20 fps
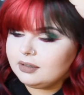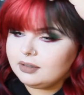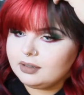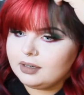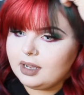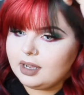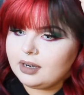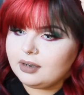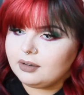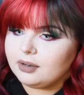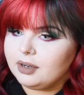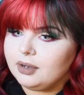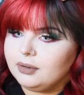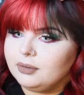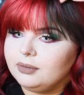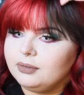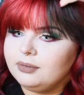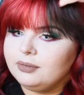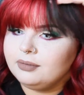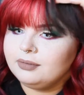I don't
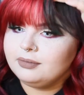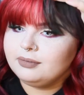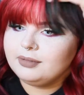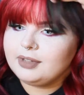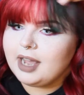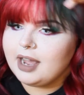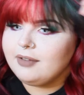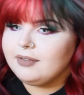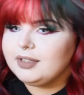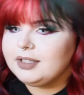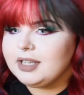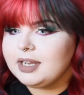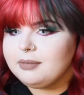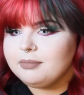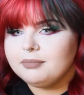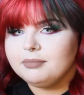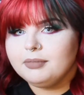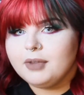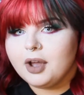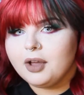know, to have the
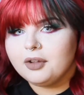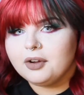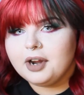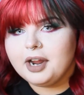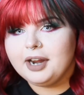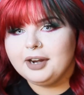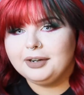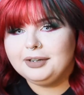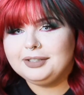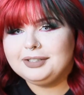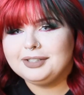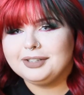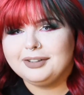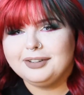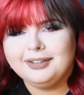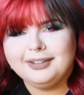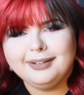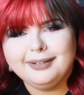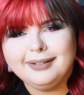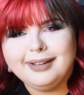same color hairs.
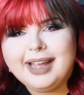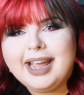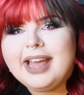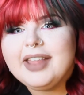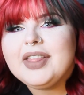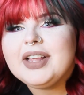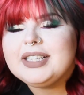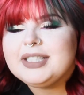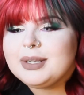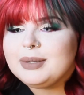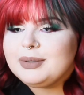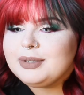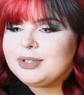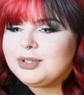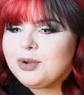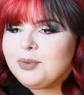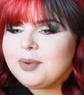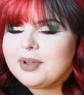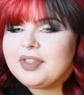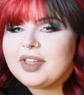That's so
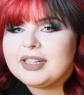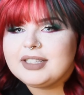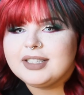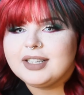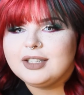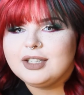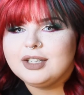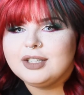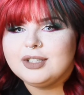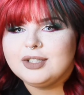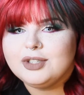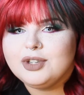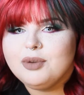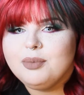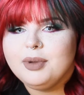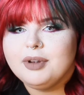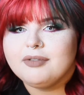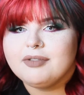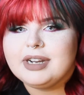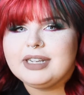stupid. That's such a
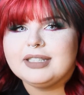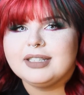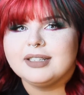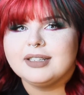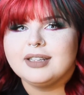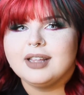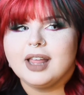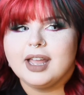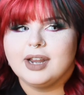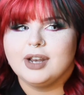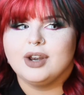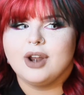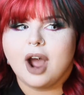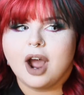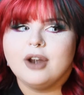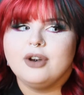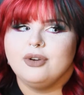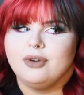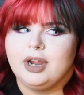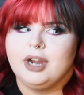stupid reason to like
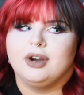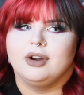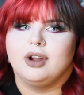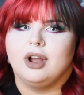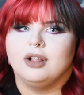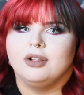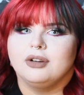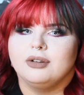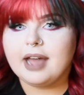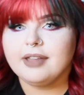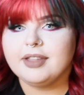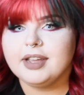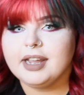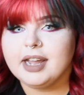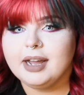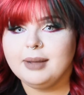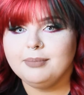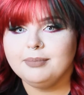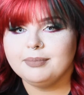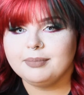not do a hair color. I think
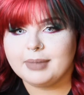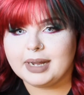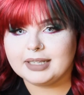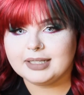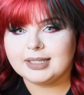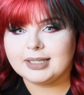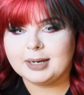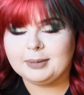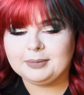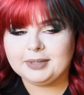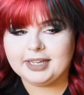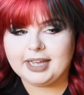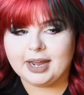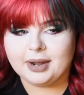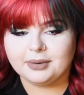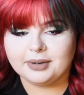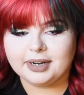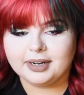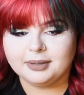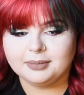I messed up the
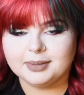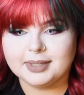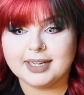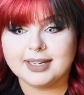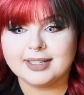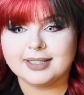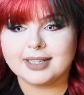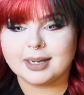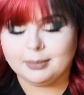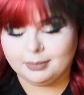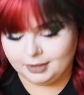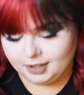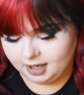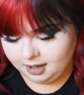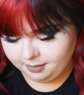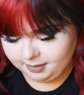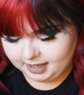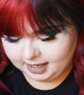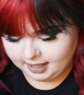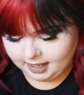countdown because I'm
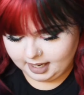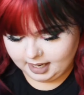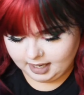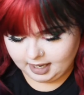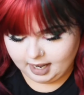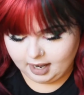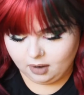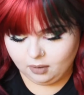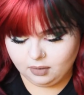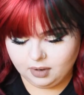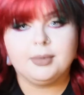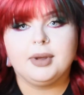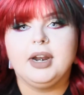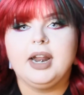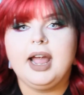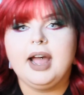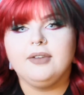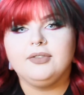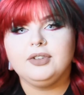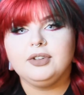dumb and I can't count. I'm gonna
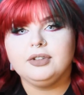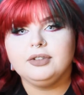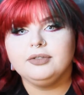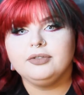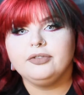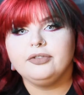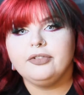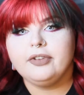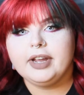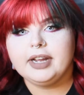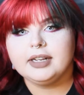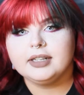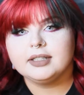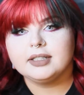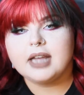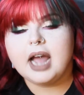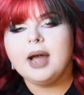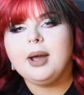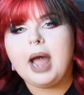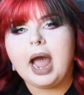have to fix,
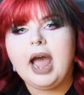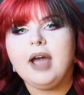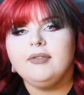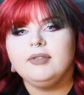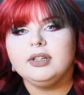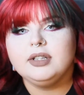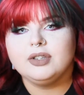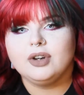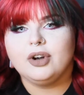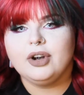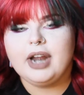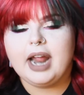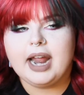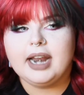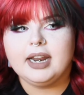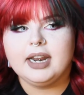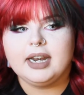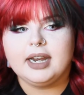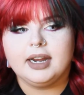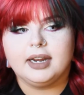I haven't started
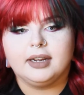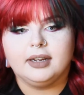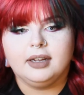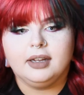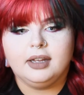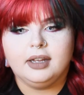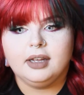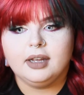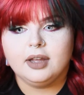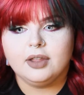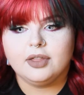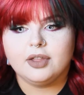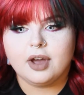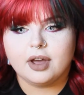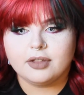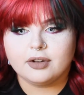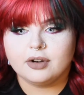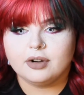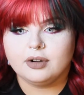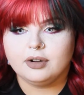editing the
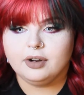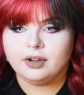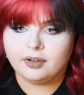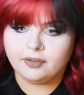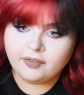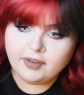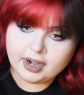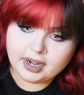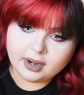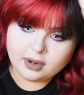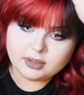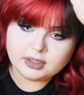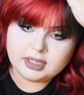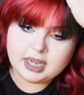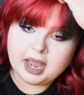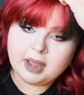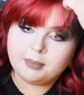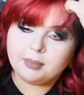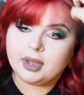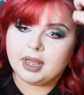other videos
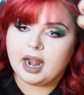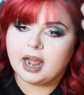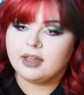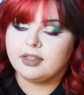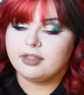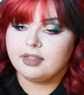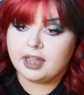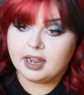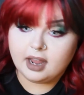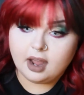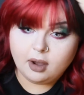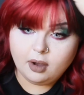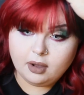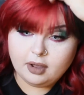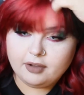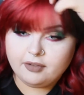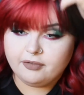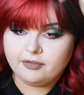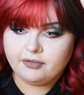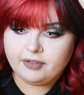yet, but I think I'll
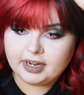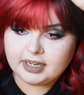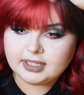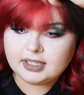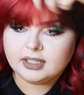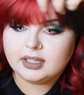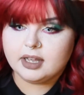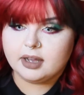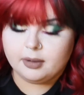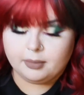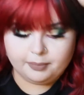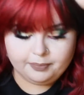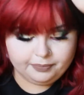have fixed them.